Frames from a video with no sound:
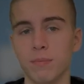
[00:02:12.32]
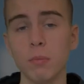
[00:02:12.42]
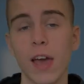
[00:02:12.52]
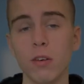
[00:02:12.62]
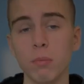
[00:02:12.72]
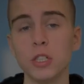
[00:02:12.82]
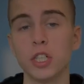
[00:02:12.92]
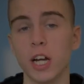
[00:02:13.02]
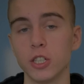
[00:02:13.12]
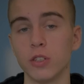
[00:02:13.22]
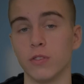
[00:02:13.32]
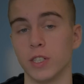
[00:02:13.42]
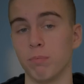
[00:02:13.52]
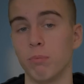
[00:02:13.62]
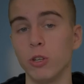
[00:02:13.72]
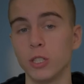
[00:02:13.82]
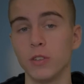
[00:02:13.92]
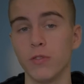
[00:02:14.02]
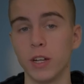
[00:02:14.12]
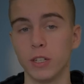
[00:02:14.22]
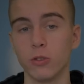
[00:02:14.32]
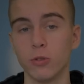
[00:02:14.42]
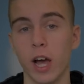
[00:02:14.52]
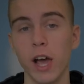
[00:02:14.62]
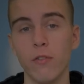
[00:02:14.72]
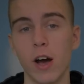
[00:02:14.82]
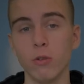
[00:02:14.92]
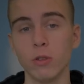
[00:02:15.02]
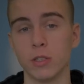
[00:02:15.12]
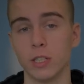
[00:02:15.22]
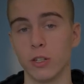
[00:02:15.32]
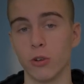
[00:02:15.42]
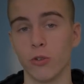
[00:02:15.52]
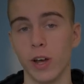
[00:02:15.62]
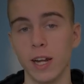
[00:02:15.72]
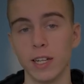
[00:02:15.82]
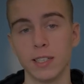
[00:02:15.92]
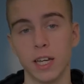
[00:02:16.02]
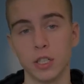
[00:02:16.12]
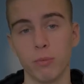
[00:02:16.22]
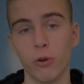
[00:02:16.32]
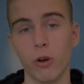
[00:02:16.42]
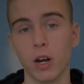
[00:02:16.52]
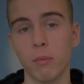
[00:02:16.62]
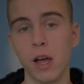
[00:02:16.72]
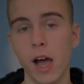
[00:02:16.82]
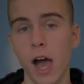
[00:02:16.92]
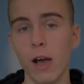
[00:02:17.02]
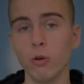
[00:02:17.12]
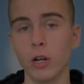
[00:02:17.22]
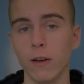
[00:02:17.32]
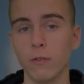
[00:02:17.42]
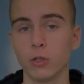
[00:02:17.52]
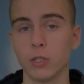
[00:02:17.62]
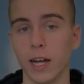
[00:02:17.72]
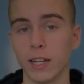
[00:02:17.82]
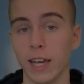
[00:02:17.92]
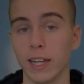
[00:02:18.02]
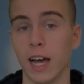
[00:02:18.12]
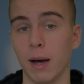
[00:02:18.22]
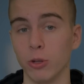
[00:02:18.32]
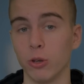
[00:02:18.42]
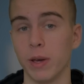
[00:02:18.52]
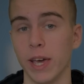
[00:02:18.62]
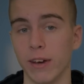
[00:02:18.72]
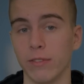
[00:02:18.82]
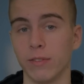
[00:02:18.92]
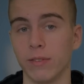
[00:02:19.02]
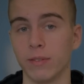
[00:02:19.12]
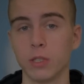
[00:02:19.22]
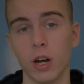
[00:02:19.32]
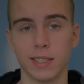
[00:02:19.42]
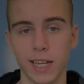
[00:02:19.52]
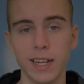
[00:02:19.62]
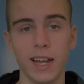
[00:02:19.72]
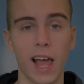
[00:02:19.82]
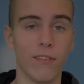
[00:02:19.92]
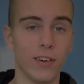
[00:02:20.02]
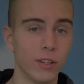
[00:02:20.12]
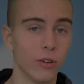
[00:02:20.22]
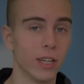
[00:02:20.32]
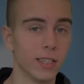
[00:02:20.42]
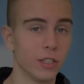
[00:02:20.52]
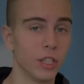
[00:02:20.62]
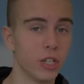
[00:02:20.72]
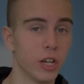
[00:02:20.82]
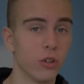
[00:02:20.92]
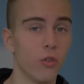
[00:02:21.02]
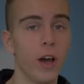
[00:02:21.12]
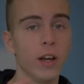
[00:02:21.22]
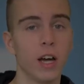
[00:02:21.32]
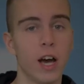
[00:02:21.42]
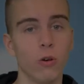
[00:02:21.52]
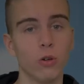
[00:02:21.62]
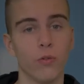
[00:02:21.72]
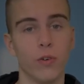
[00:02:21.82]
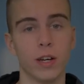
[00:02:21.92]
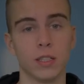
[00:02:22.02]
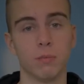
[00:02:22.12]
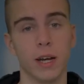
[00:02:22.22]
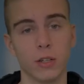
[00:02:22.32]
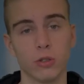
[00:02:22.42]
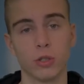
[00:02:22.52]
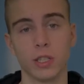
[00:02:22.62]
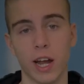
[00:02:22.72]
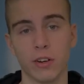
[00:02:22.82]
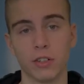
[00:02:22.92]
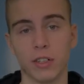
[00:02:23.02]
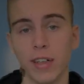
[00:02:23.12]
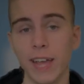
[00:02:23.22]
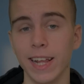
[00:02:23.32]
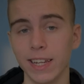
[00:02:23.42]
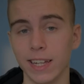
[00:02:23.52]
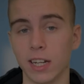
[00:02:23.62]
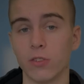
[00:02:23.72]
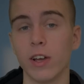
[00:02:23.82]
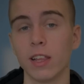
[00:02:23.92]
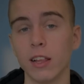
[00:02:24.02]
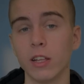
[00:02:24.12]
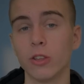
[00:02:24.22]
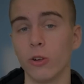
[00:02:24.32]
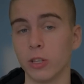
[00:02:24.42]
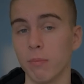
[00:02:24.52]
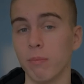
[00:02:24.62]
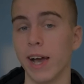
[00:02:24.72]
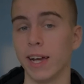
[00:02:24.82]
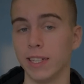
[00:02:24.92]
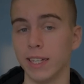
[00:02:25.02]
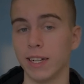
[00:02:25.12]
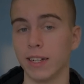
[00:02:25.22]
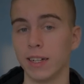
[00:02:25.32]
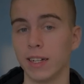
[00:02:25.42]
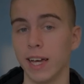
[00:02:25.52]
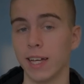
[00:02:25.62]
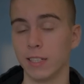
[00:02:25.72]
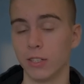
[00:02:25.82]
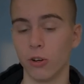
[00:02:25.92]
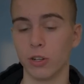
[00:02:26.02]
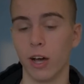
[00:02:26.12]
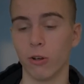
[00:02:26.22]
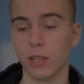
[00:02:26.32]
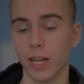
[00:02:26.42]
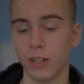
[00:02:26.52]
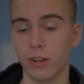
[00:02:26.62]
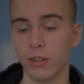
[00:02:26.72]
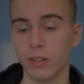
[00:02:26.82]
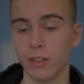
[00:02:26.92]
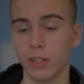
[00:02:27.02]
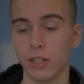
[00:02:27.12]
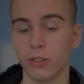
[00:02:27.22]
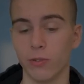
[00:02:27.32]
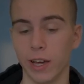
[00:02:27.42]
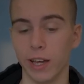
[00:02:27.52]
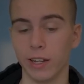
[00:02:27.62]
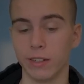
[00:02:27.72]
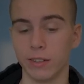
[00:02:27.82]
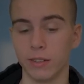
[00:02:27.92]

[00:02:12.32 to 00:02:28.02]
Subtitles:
Having been charged with a positive attitude, I found that to create such a program, I would have to study a WPF. Then I went to another teacher to find out where is better to start, and inadvertently told him my idea. As it turned out later, in vain.